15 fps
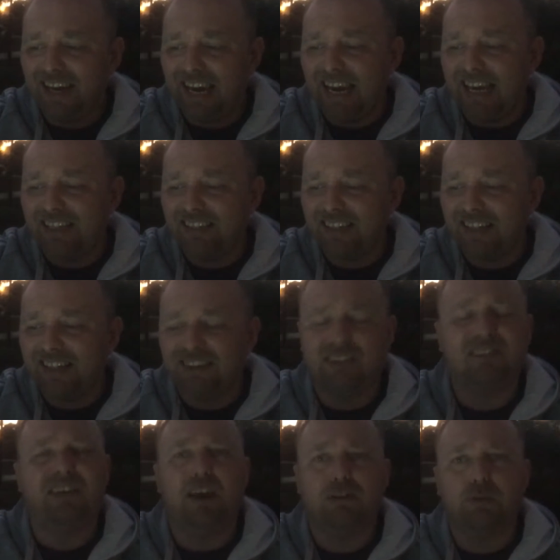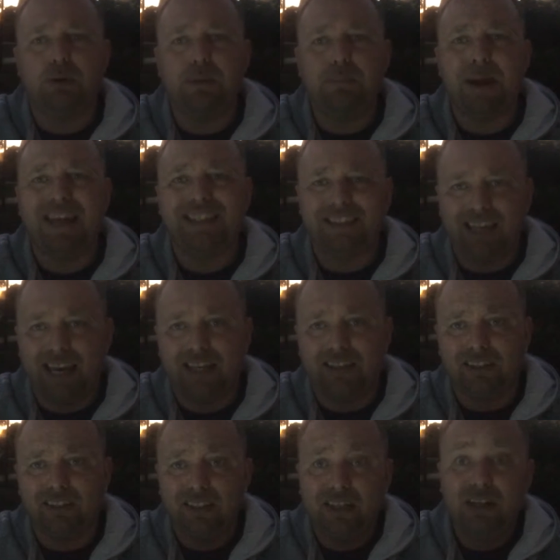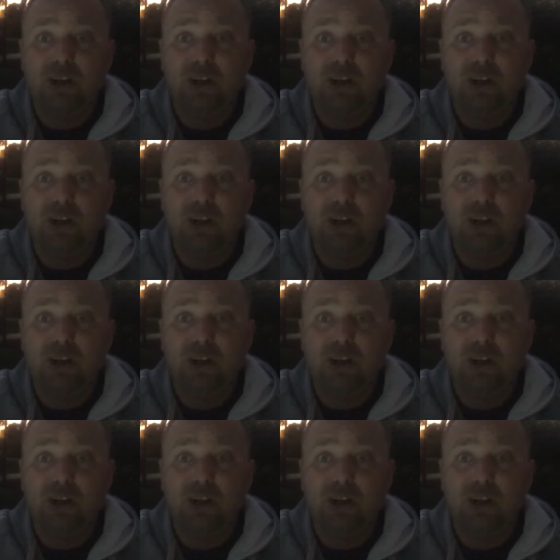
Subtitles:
and an accessory bandana.